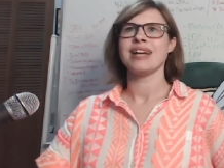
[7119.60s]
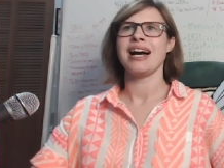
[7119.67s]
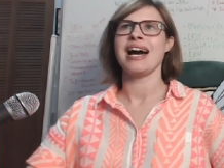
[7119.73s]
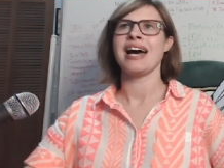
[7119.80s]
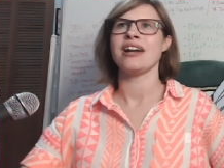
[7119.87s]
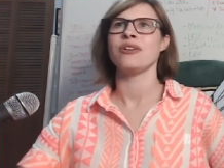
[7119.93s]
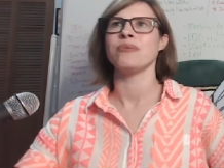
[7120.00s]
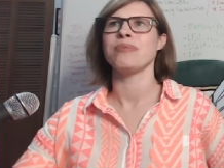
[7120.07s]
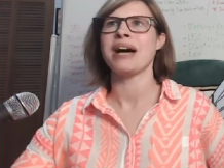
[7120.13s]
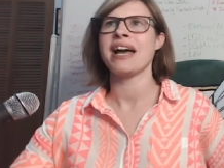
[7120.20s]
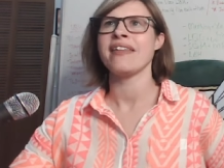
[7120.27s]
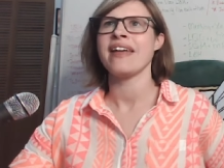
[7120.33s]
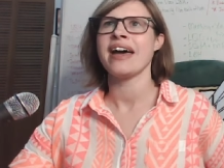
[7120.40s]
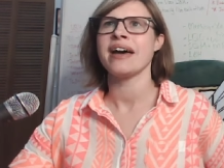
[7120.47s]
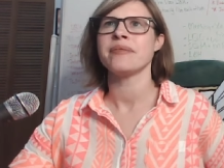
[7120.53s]
I don't buy
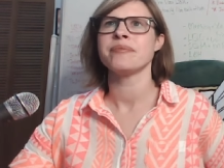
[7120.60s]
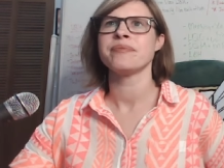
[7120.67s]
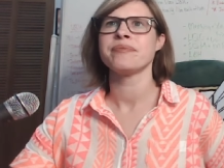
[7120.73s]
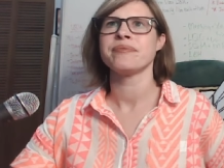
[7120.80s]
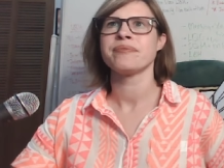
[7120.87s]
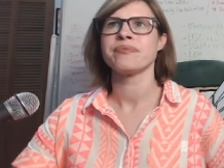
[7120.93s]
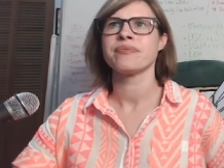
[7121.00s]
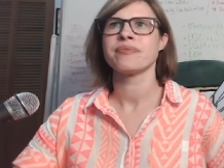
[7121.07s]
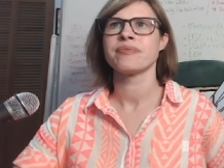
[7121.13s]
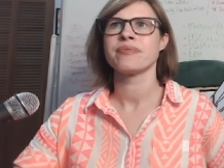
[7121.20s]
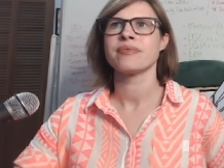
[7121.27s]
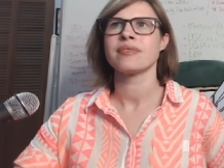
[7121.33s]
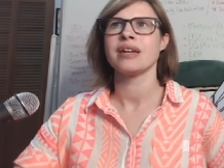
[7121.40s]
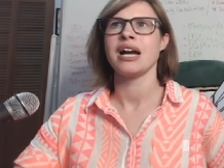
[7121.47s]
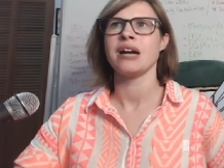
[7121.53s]
that.
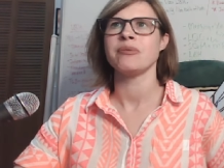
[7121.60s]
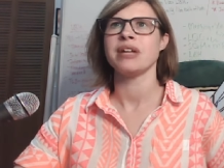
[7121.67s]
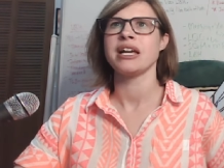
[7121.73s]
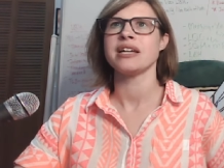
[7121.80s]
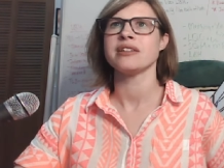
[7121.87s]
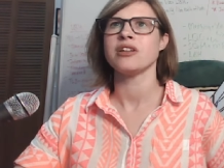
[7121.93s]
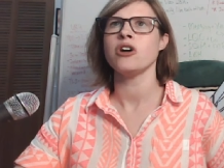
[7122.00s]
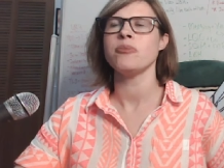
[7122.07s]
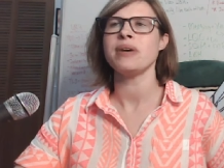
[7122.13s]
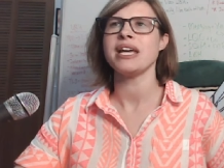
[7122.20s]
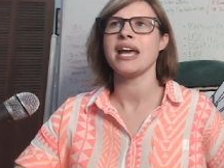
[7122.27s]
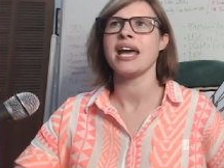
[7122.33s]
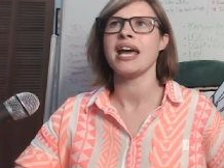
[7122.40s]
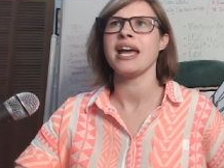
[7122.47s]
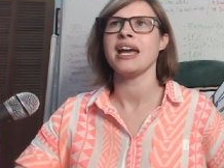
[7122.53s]
I'm like, Lo
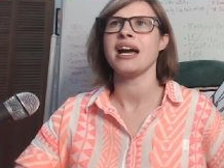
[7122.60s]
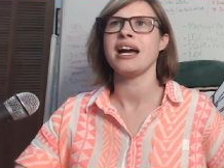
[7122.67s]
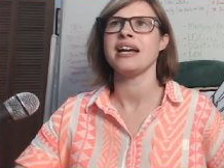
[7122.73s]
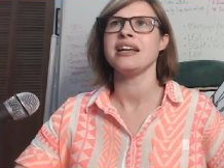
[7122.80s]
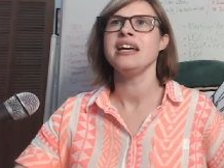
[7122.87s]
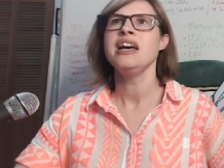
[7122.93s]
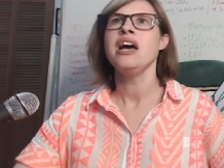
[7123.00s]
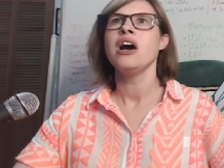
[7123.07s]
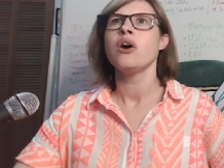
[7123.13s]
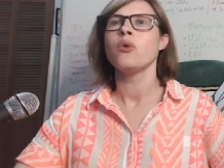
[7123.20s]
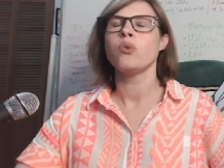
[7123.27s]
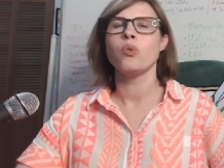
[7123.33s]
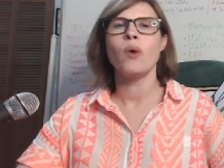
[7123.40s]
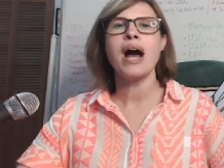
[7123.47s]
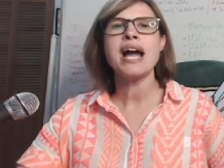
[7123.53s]
Binghe, I
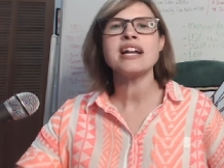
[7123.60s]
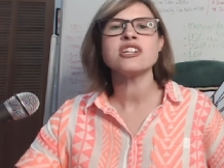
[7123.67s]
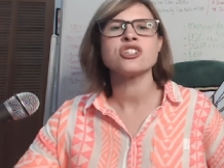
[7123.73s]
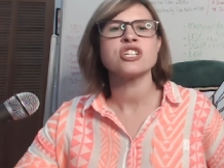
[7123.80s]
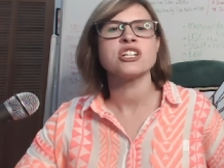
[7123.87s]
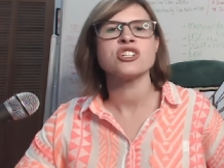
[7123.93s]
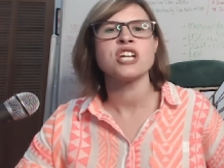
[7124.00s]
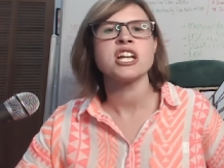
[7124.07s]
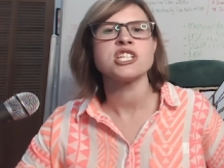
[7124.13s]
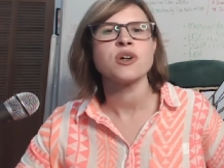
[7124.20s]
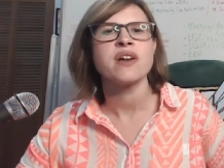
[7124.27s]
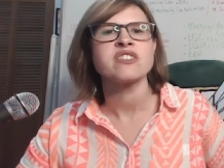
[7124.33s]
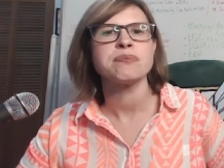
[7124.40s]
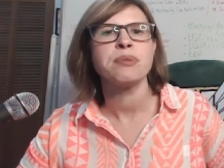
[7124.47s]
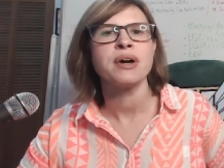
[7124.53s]
why does Shen Qingqiu
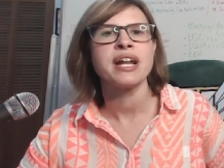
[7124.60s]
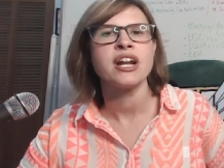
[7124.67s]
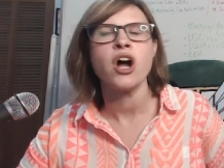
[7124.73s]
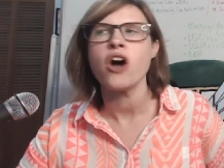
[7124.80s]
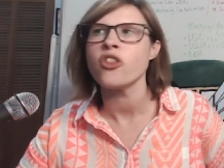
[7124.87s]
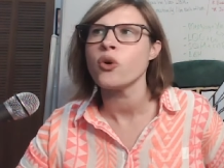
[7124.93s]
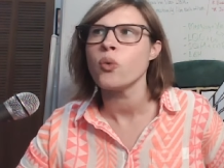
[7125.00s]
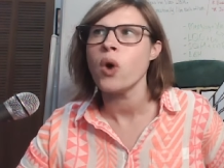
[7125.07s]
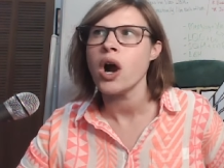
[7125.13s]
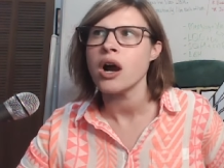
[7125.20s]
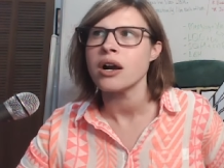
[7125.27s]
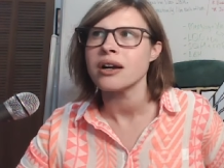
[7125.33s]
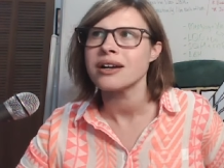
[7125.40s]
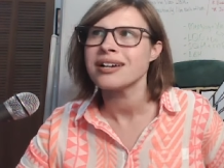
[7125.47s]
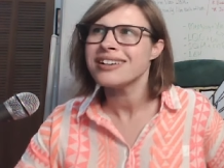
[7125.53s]
have to put in all the
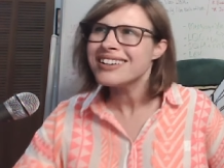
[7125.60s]
work?